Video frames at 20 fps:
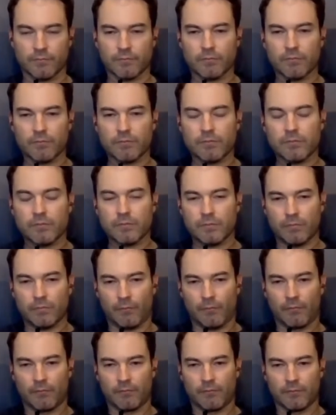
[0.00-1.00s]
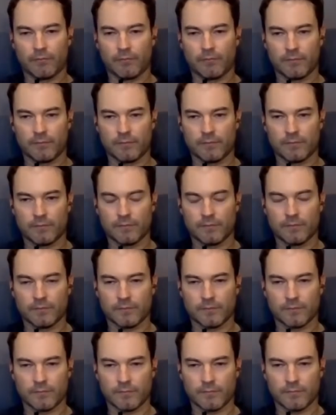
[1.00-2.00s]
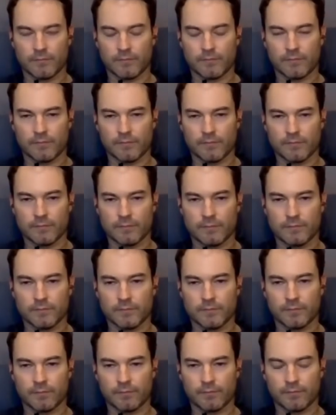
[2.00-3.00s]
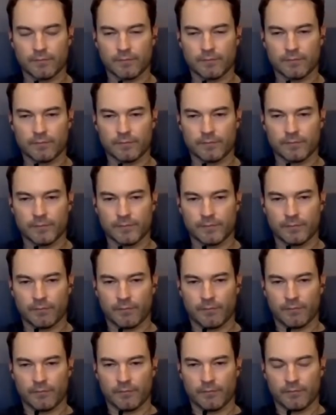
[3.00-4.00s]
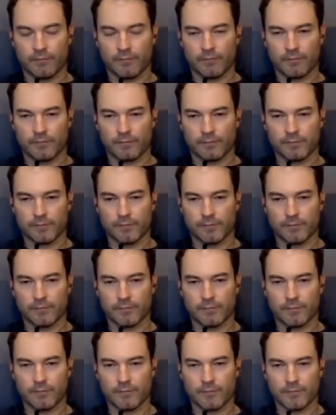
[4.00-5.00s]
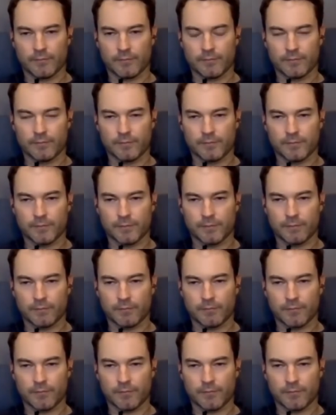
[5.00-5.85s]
The person shown says nothing.